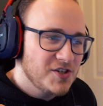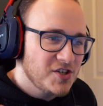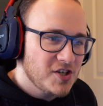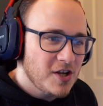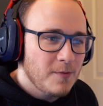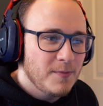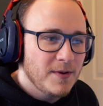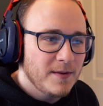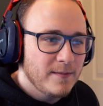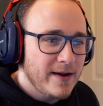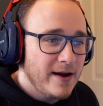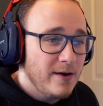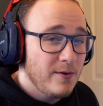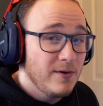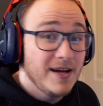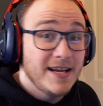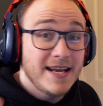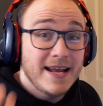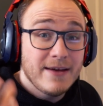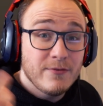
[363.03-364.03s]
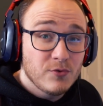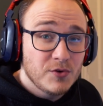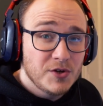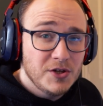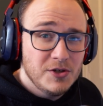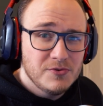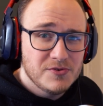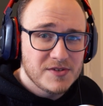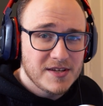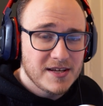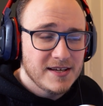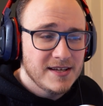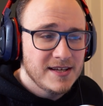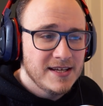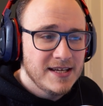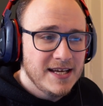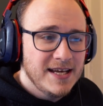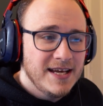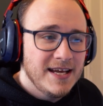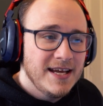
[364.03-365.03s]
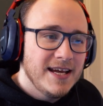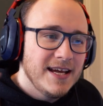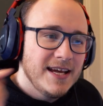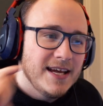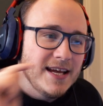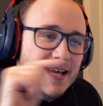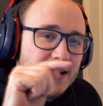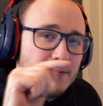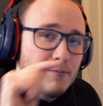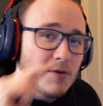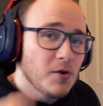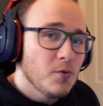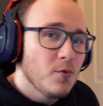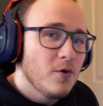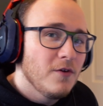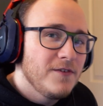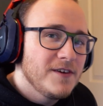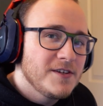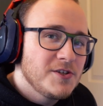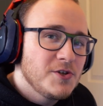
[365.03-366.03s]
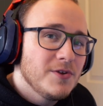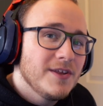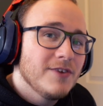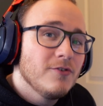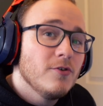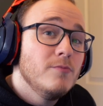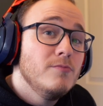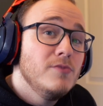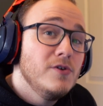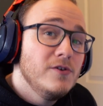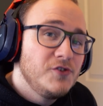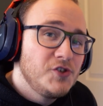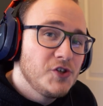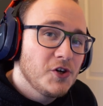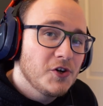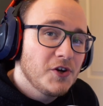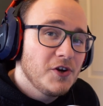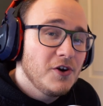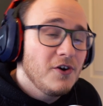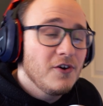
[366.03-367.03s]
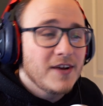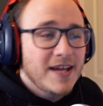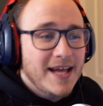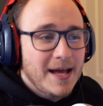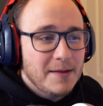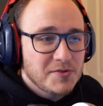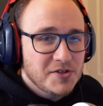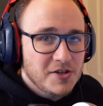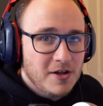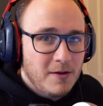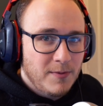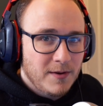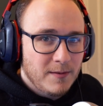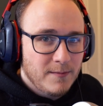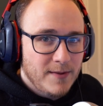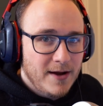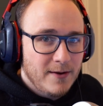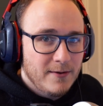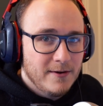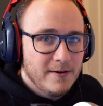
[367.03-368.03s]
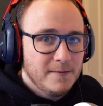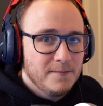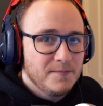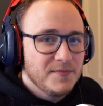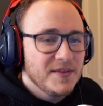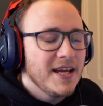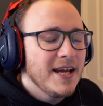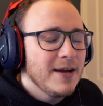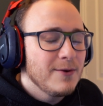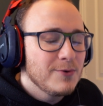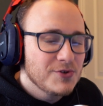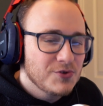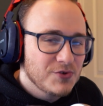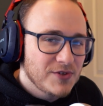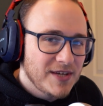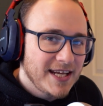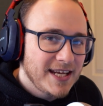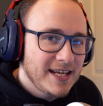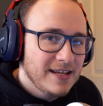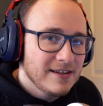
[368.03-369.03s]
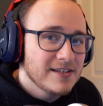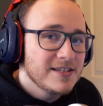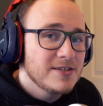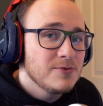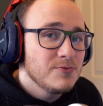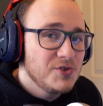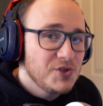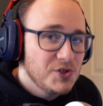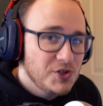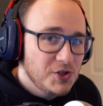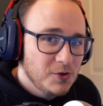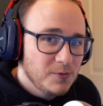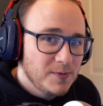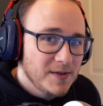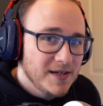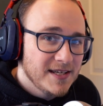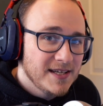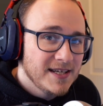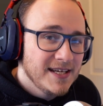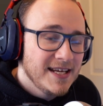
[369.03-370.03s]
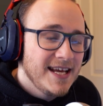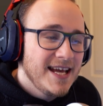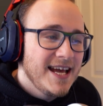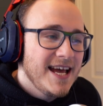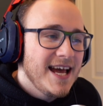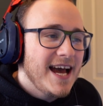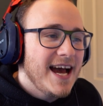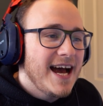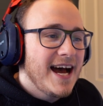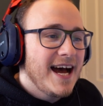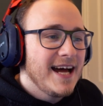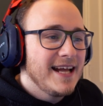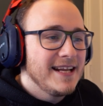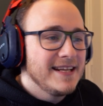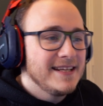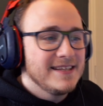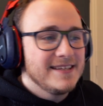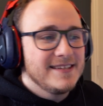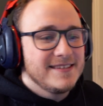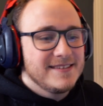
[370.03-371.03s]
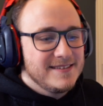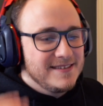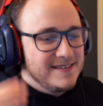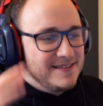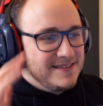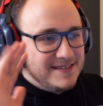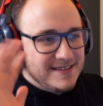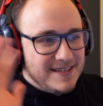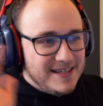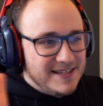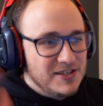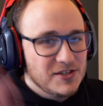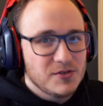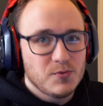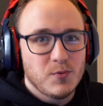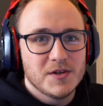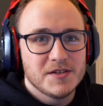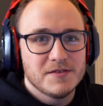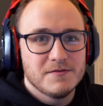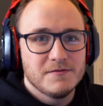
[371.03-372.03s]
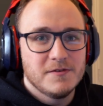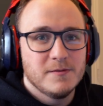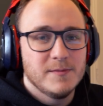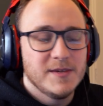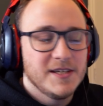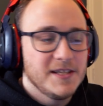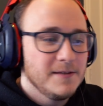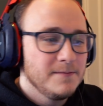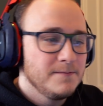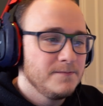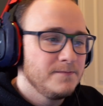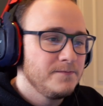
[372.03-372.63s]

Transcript: stopping power and everyone used it. In Modern Warfare 2, they removed Juggernaut and kept stopping power. It was ridiculous, it was stupid, and just wasn't for me.